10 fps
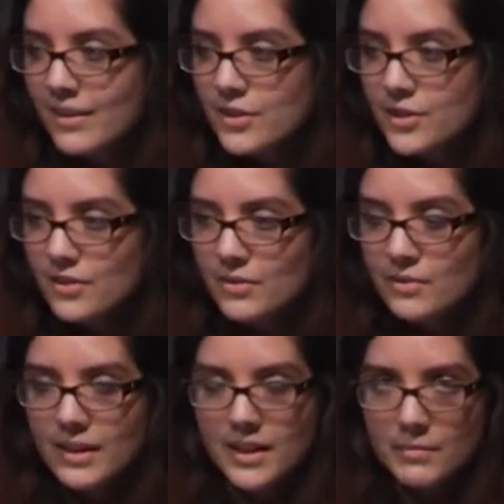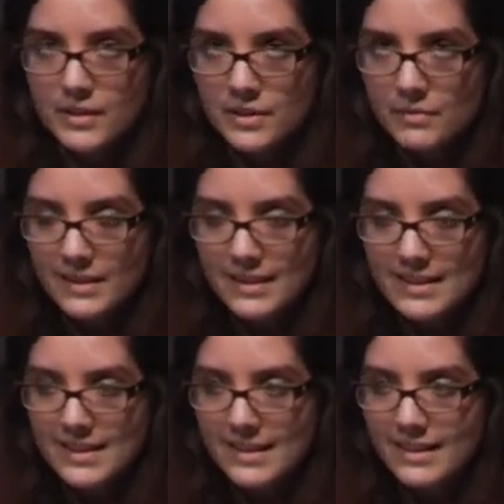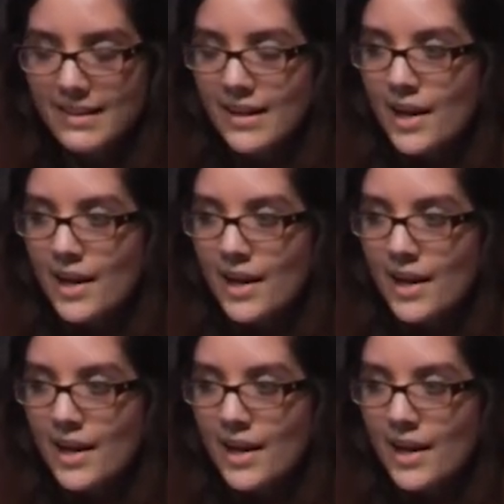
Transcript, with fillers: to anyone who would listen